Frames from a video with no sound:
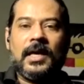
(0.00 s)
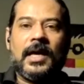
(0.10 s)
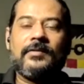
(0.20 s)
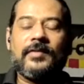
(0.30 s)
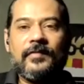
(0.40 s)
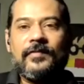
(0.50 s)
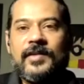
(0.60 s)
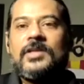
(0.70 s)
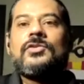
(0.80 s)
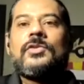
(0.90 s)
And
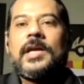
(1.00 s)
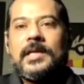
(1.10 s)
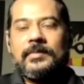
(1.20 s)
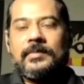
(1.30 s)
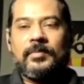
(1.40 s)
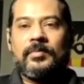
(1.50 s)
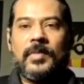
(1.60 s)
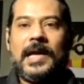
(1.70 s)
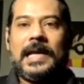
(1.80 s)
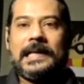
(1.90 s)
when you're getting
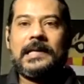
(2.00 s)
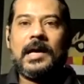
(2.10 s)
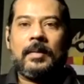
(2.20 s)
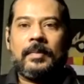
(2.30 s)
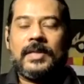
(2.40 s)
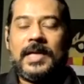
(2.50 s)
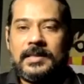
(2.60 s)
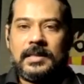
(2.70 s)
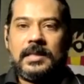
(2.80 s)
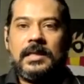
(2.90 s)
held up,
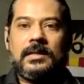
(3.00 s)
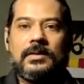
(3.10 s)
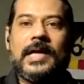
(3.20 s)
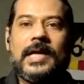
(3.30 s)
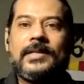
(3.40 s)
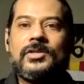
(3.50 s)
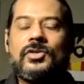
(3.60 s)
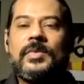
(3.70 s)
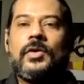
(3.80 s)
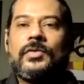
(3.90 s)
that's the key. Your hands
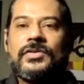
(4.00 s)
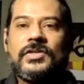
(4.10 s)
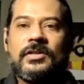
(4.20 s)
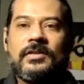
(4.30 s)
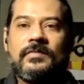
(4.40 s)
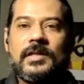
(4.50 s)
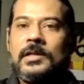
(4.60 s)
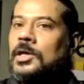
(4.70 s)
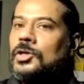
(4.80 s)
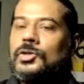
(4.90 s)
should be on the steering wheel.
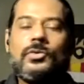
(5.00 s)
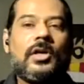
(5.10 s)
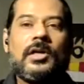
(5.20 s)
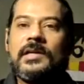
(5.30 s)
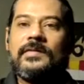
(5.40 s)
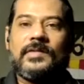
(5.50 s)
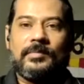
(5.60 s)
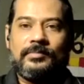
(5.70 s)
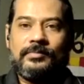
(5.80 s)
Do not leave them.